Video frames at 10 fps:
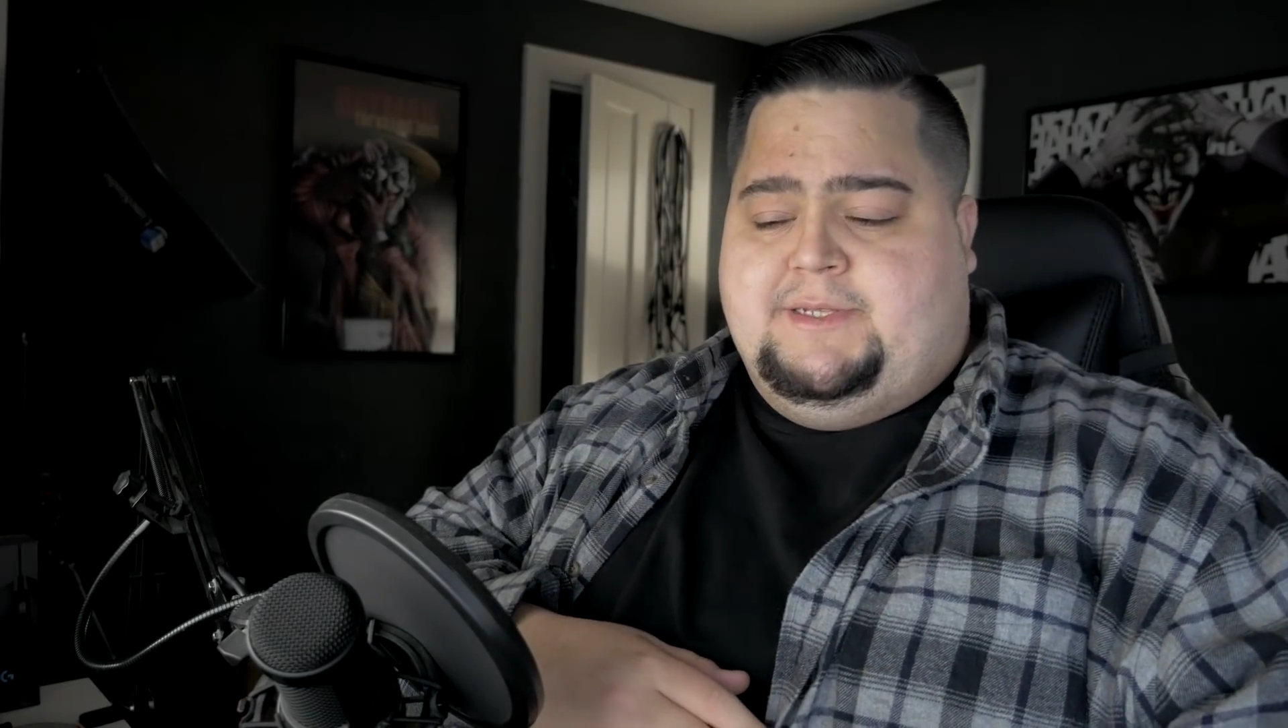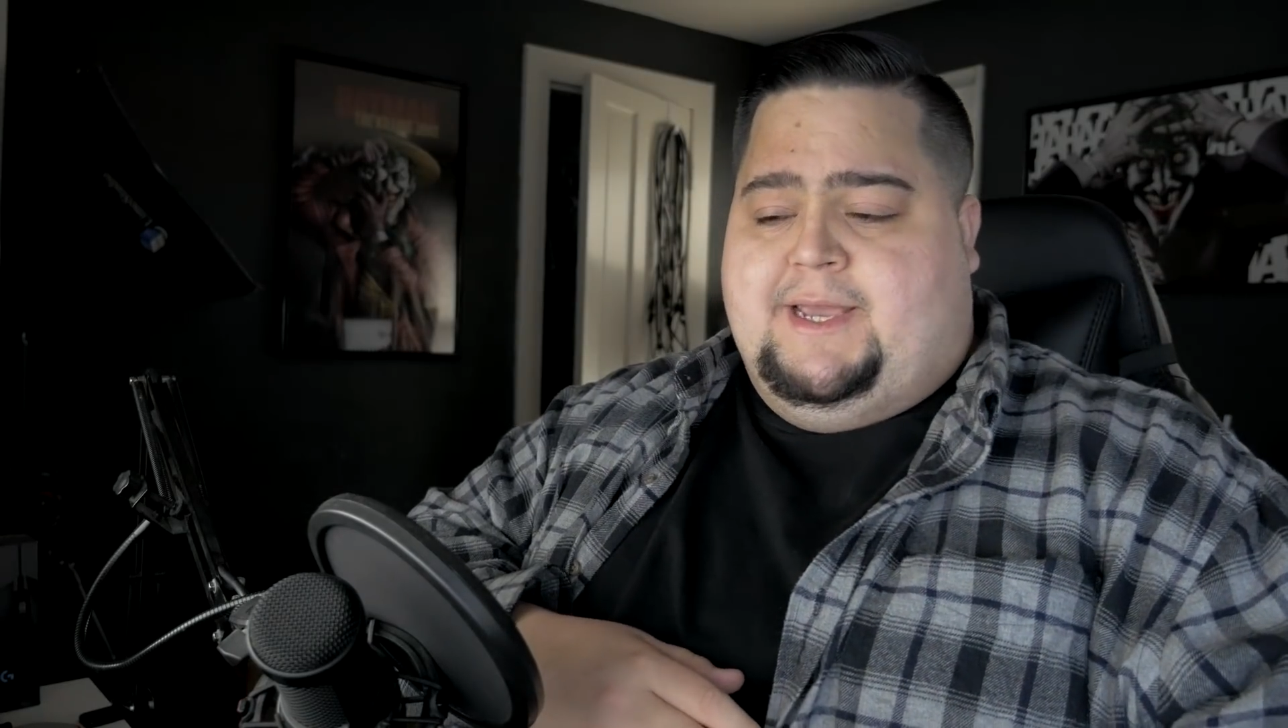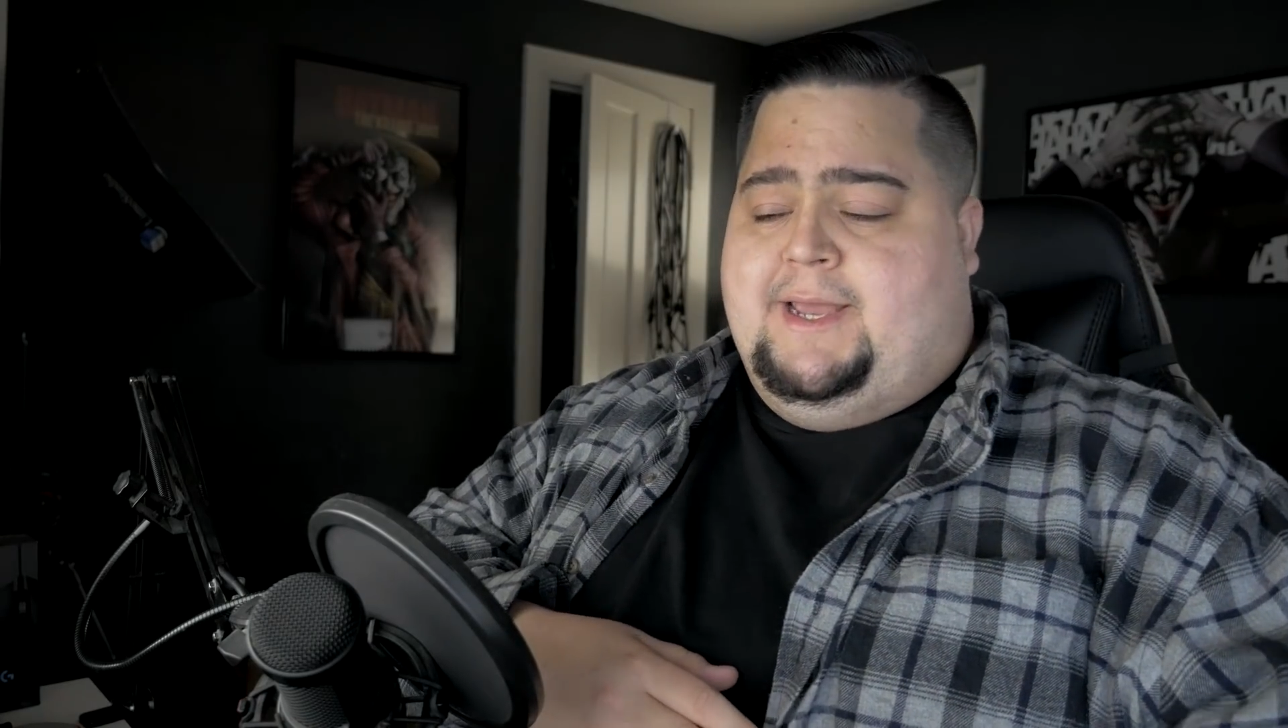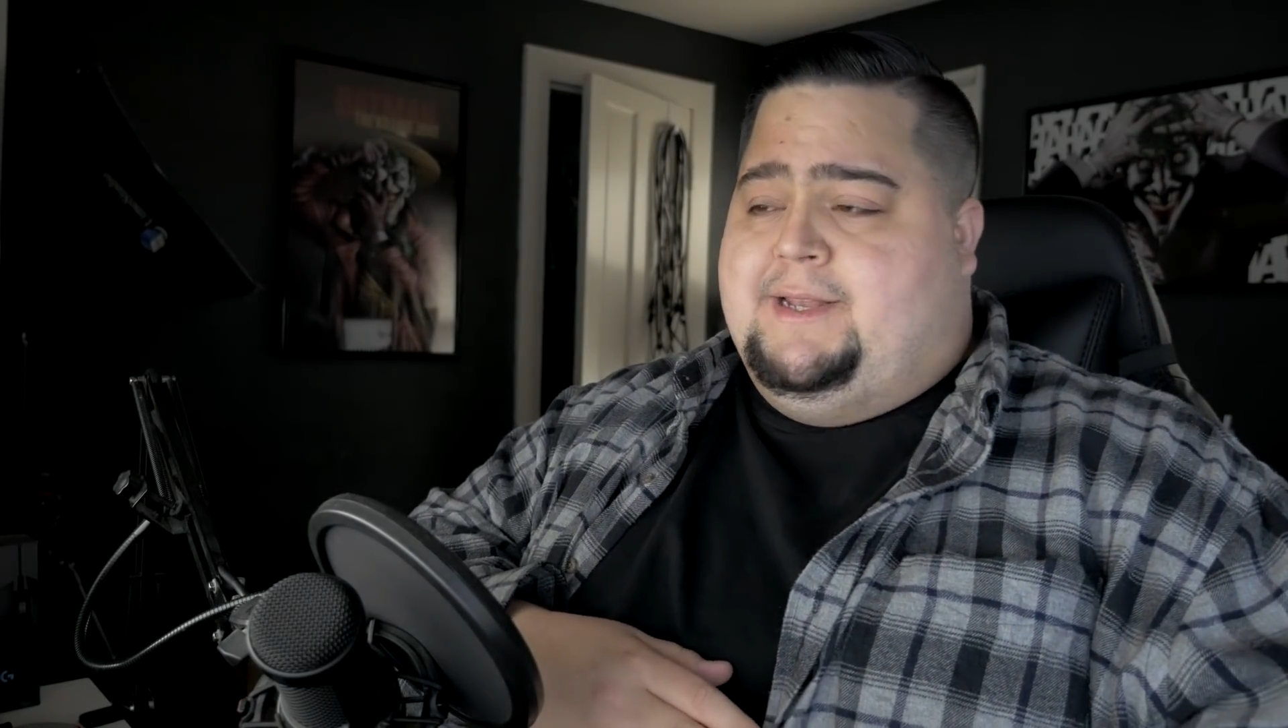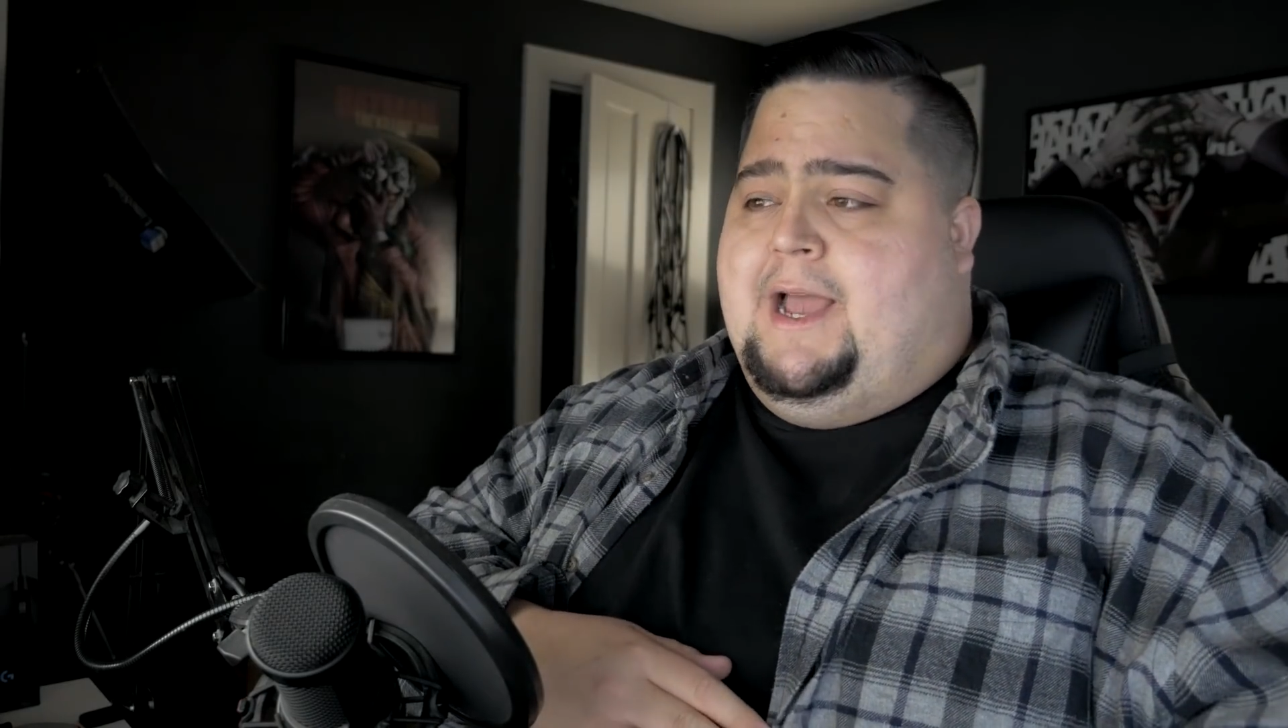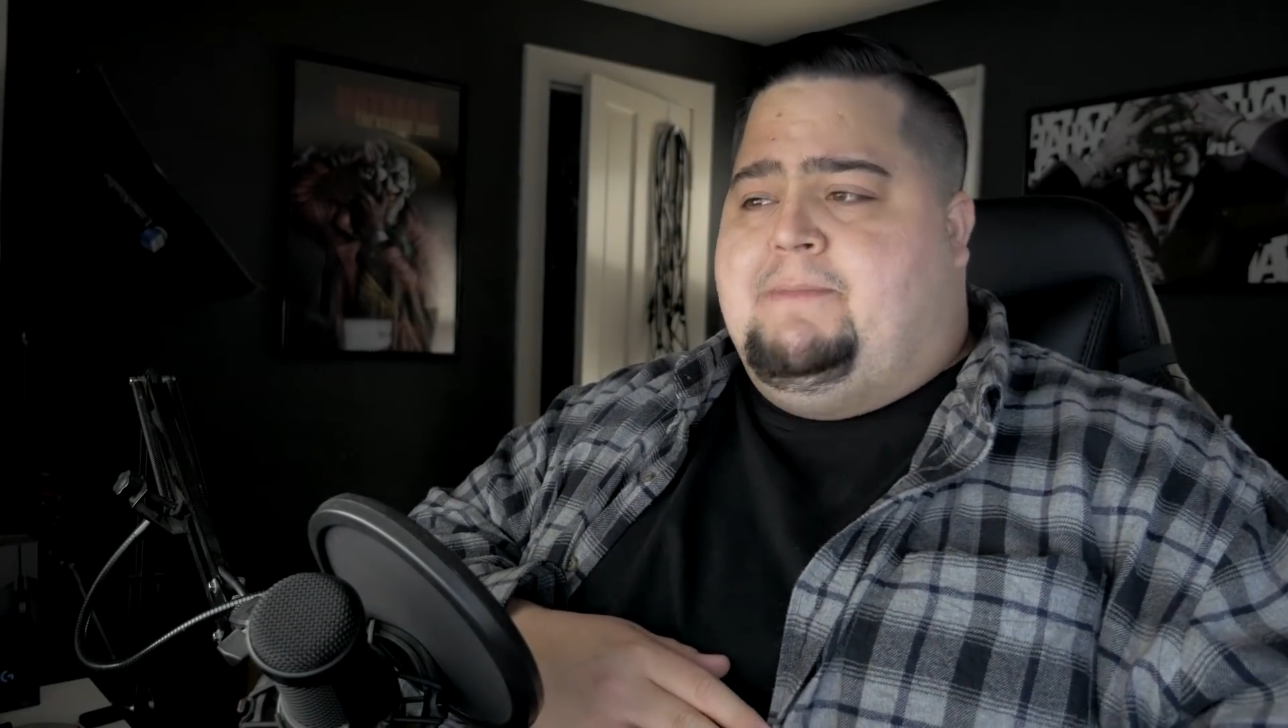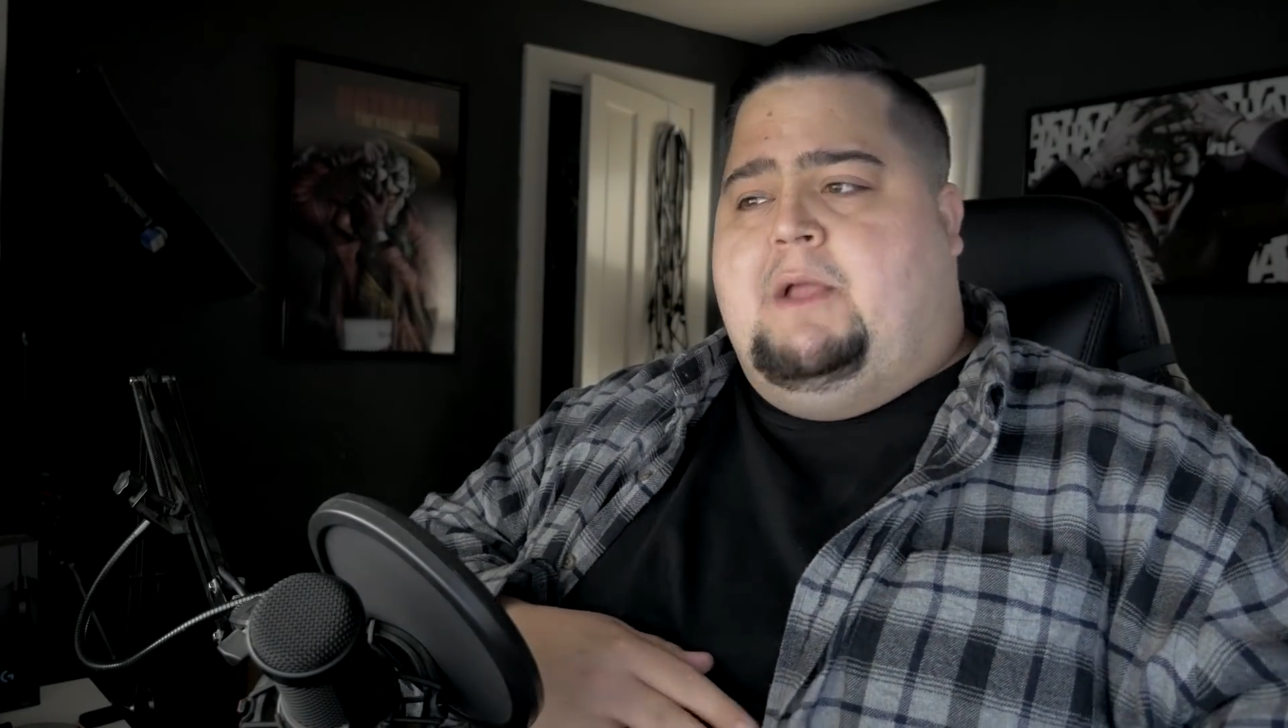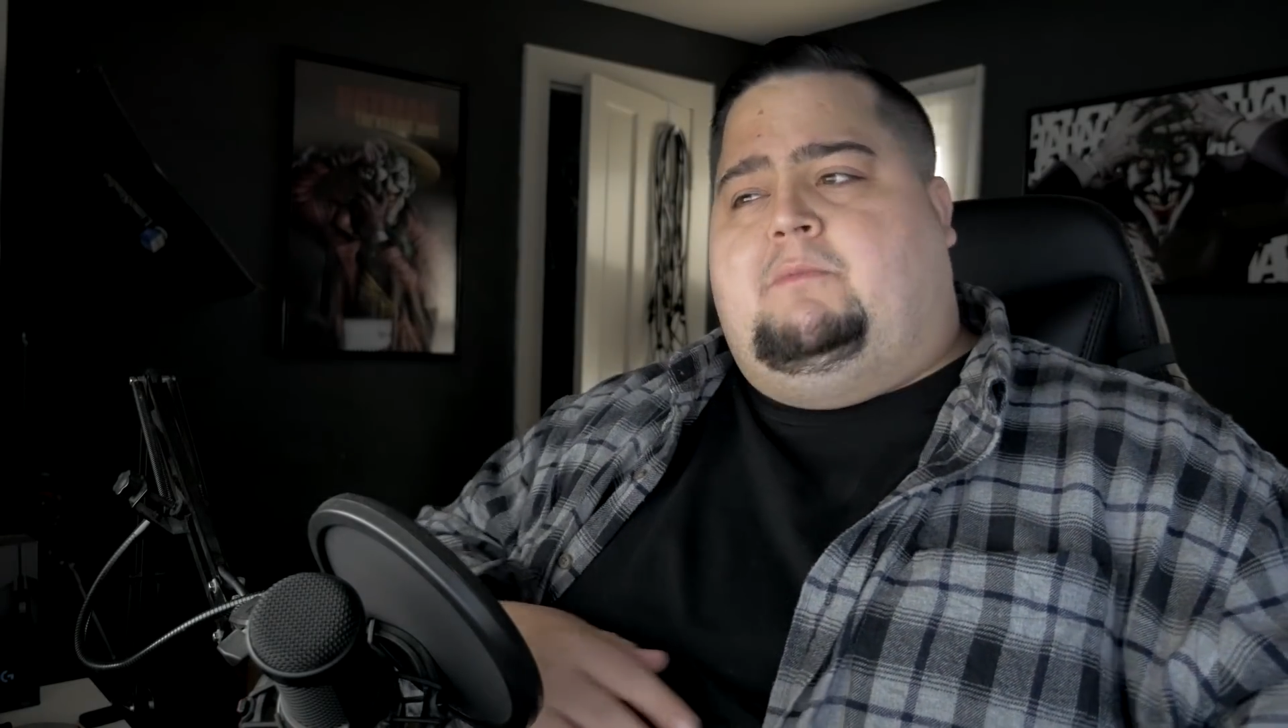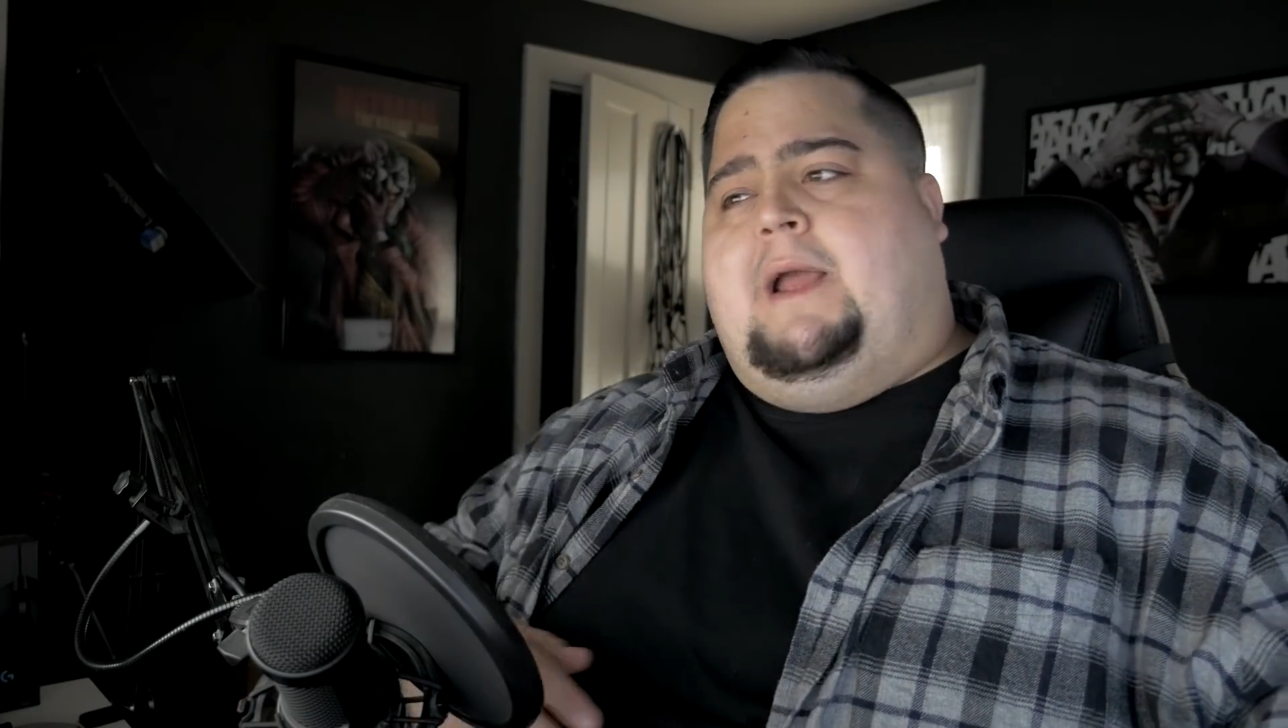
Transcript: And I'm not,